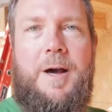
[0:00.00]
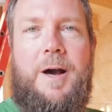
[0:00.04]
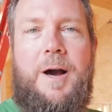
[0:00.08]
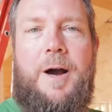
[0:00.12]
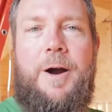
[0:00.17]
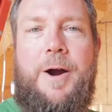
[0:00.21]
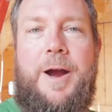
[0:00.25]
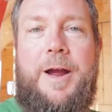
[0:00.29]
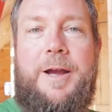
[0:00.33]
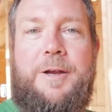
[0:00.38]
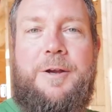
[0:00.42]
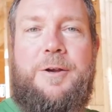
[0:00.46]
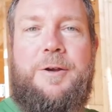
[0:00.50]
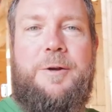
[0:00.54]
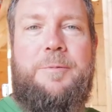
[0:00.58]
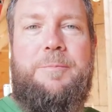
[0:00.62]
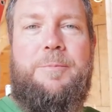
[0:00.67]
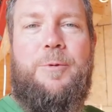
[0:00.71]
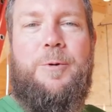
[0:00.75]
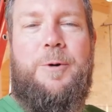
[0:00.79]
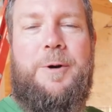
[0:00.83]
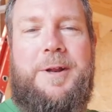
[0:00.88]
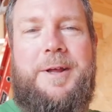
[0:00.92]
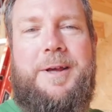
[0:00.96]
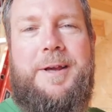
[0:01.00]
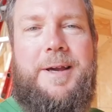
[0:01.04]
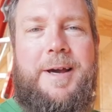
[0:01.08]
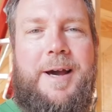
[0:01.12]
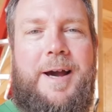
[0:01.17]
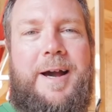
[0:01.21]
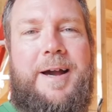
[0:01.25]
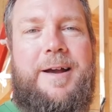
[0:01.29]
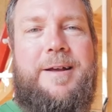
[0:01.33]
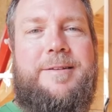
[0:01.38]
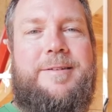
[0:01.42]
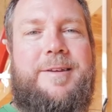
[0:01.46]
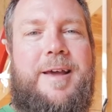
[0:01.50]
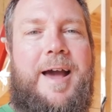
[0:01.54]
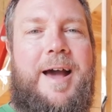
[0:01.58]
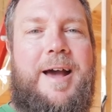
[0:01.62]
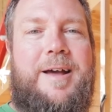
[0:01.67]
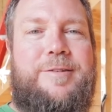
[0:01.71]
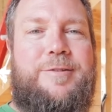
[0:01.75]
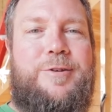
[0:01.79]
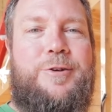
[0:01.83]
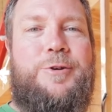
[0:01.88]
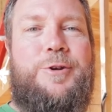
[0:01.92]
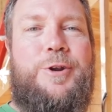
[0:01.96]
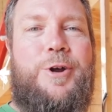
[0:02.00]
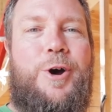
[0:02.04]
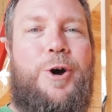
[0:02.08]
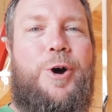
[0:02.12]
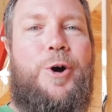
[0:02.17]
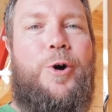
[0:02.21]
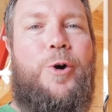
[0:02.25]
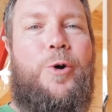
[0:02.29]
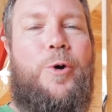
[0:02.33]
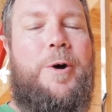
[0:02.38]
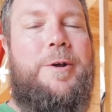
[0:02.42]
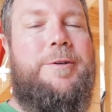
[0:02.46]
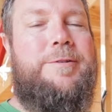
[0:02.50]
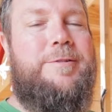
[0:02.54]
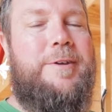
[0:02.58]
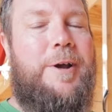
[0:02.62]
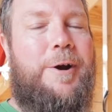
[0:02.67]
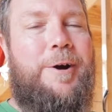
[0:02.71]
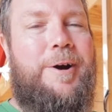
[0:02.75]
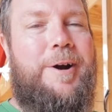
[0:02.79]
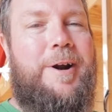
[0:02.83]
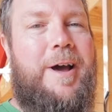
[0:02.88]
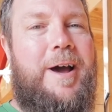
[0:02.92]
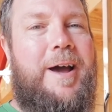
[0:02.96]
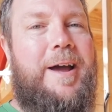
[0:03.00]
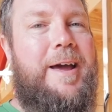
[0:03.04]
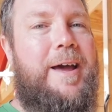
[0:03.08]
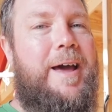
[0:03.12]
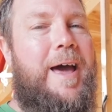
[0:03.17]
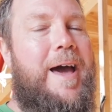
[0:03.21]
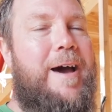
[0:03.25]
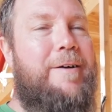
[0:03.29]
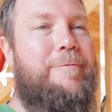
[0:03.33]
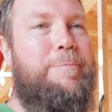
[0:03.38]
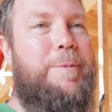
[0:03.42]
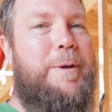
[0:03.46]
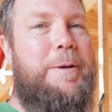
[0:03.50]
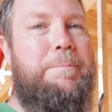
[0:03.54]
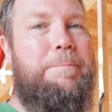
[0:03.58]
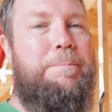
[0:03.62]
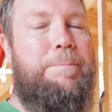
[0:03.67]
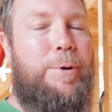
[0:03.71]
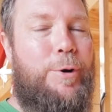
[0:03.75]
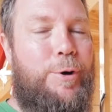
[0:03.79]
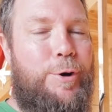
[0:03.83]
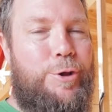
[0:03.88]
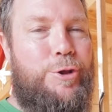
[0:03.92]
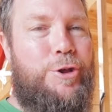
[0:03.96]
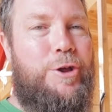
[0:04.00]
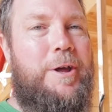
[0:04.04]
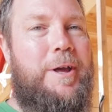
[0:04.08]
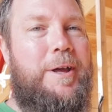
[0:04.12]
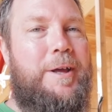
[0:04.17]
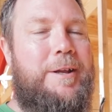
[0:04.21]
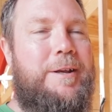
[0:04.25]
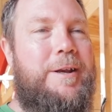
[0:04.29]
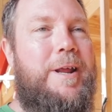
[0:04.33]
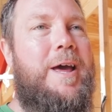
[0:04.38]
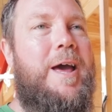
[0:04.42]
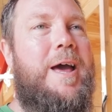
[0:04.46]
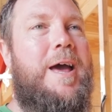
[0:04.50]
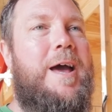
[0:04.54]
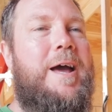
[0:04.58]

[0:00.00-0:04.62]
All right, good morning, guys. As you know, Sara and I have been pushing